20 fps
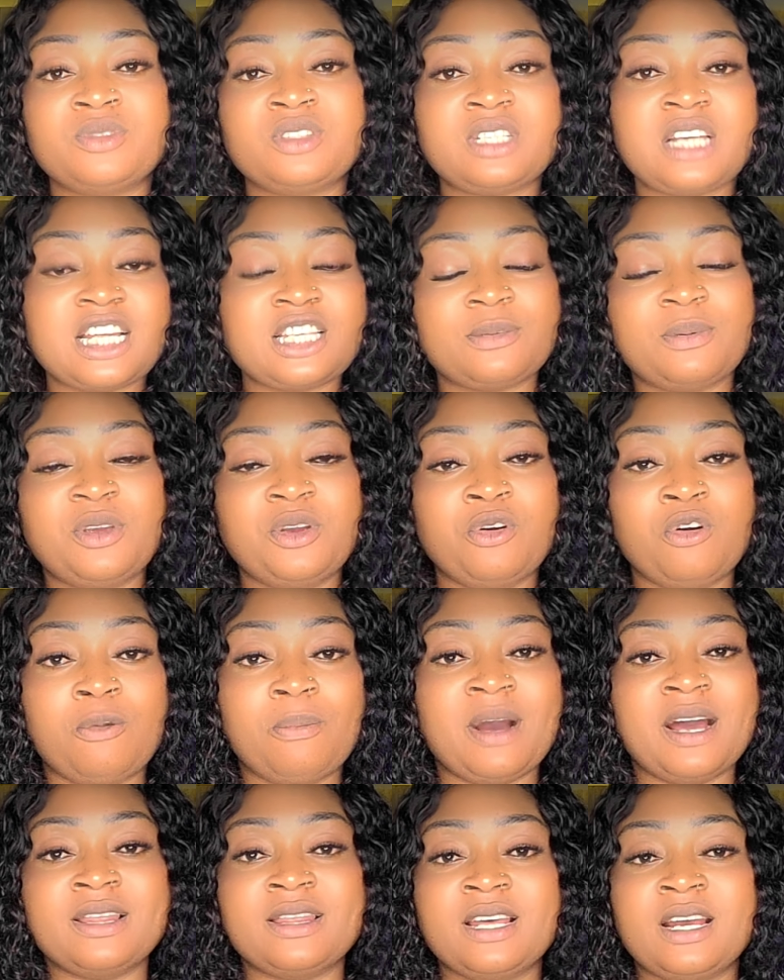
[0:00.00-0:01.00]
Chat me
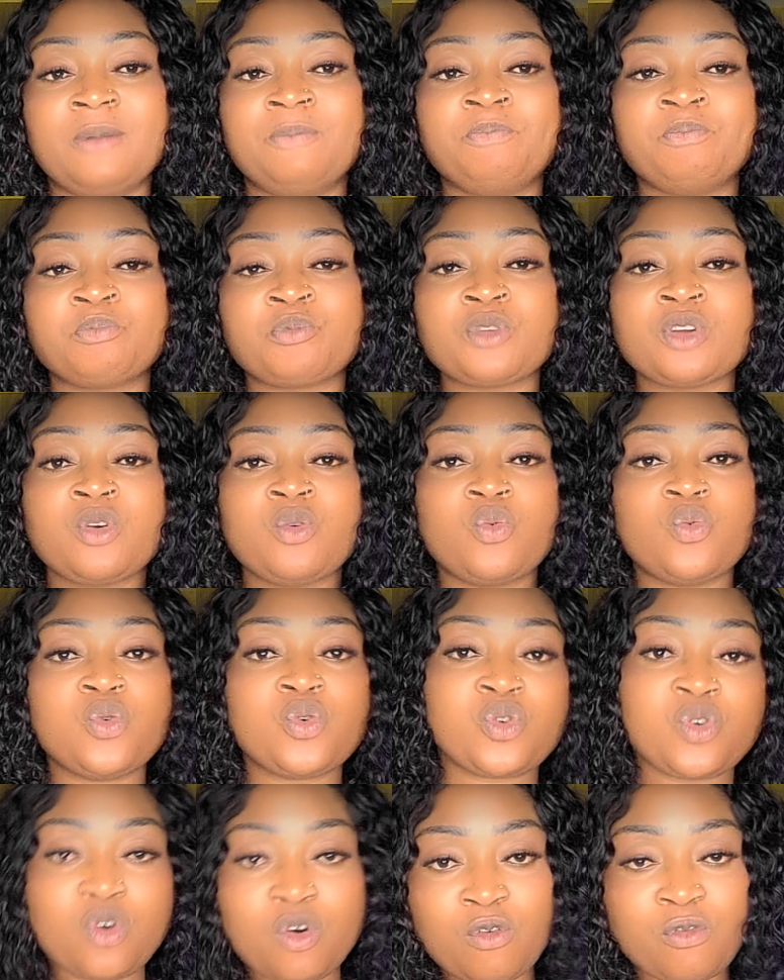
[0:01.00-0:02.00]
up and then
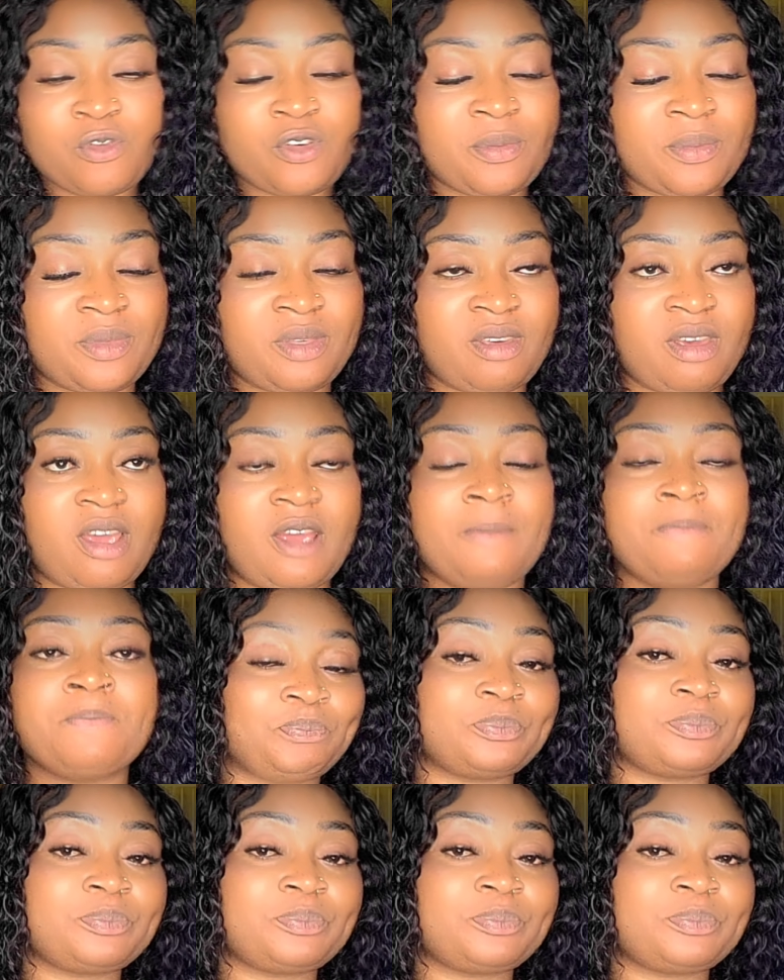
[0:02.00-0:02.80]
we'll go from there.